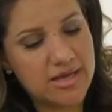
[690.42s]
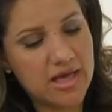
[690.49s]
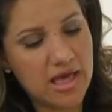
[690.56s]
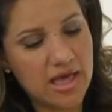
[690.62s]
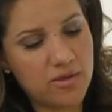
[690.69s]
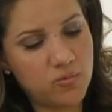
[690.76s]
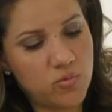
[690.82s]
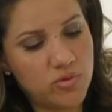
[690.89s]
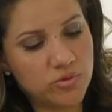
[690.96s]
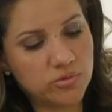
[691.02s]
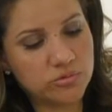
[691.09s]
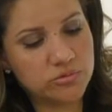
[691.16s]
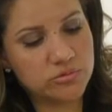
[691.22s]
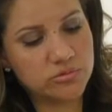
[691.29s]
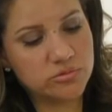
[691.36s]
I
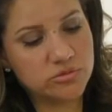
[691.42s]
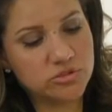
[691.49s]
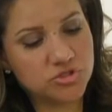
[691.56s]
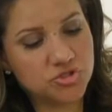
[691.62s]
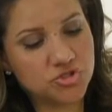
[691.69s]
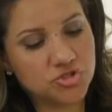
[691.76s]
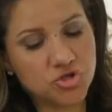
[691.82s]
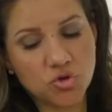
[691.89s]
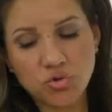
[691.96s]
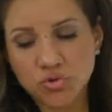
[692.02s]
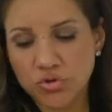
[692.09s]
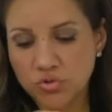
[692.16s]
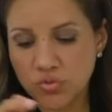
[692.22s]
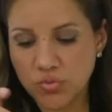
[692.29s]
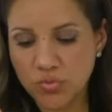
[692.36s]
will show
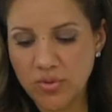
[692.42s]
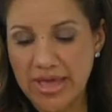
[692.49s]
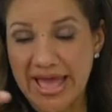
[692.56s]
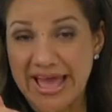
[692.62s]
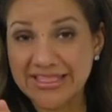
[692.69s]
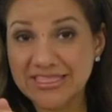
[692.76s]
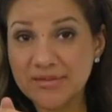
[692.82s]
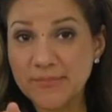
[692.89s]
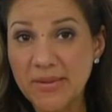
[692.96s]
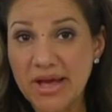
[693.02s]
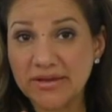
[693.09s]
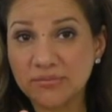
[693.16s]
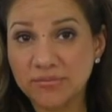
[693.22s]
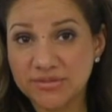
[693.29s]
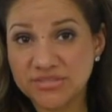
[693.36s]
you at the
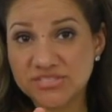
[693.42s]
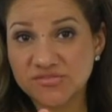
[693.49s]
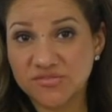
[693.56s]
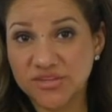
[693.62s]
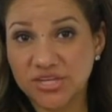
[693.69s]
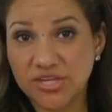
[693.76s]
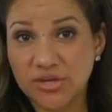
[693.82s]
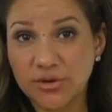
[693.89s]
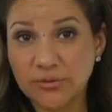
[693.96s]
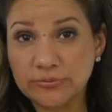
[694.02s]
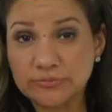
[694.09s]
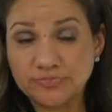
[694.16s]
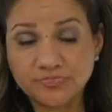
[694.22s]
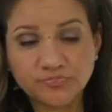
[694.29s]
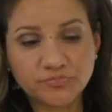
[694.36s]
bottom of this video,
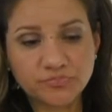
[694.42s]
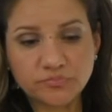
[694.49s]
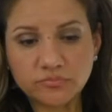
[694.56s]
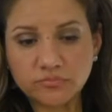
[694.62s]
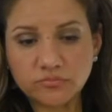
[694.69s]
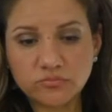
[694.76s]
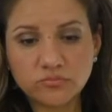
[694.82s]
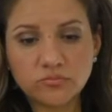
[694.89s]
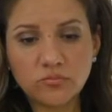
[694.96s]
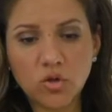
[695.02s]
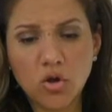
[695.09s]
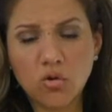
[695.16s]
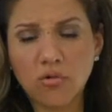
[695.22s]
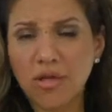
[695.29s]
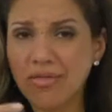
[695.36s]

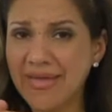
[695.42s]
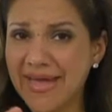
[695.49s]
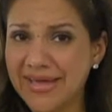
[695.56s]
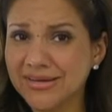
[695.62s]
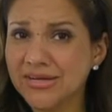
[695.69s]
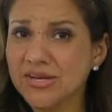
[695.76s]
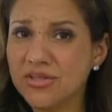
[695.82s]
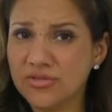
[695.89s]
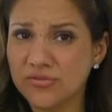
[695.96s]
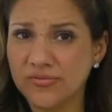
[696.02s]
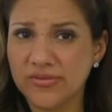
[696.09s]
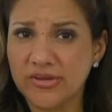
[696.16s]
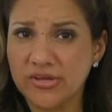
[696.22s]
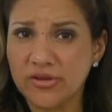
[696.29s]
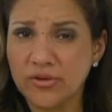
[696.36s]
or I'll add another
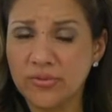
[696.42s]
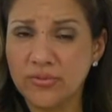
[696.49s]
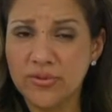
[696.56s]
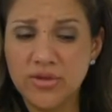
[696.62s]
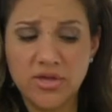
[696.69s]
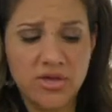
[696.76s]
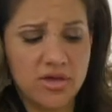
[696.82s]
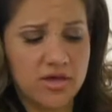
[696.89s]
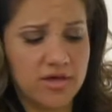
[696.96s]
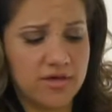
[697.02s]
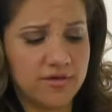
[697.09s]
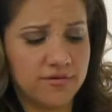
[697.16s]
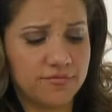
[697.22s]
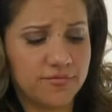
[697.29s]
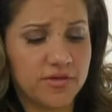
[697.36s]
video
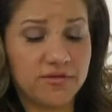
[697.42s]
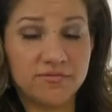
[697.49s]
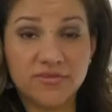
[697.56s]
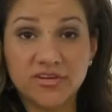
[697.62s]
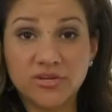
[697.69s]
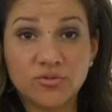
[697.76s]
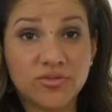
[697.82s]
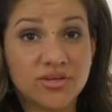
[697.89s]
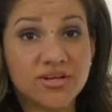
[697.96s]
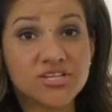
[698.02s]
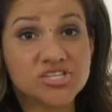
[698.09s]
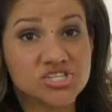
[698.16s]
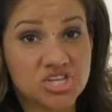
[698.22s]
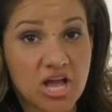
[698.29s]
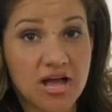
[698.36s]
of a video that I
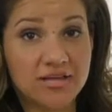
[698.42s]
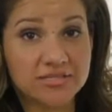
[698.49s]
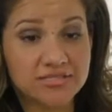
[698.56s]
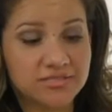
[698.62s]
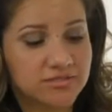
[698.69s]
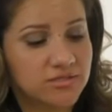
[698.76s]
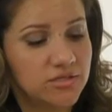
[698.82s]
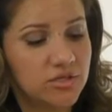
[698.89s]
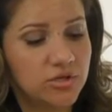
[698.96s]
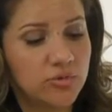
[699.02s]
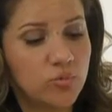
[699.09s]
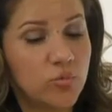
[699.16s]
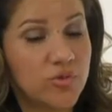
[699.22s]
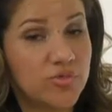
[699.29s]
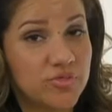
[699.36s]
shot
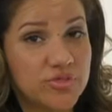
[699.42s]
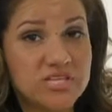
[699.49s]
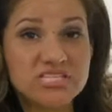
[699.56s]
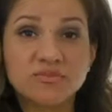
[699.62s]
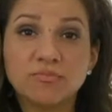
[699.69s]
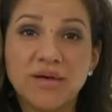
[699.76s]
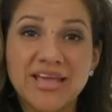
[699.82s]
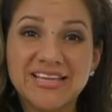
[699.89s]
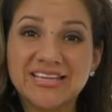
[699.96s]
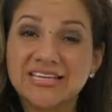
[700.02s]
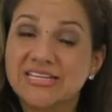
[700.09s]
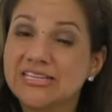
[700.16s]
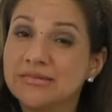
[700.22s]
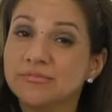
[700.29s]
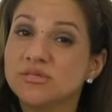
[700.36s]
with this mic
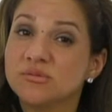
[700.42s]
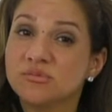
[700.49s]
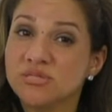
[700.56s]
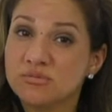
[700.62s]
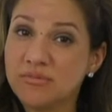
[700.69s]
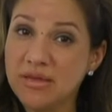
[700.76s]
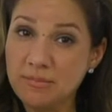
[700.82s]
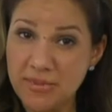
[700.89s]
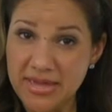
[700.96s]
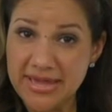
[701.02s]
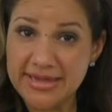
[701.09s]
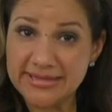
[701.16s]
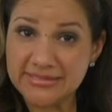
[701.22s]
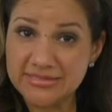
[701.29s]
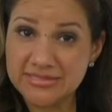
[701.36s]
clipped into my
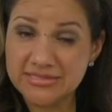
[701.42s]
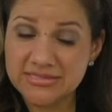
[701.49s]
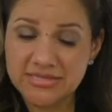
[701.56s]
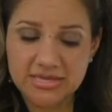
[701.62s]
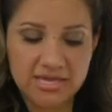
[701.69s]
pants.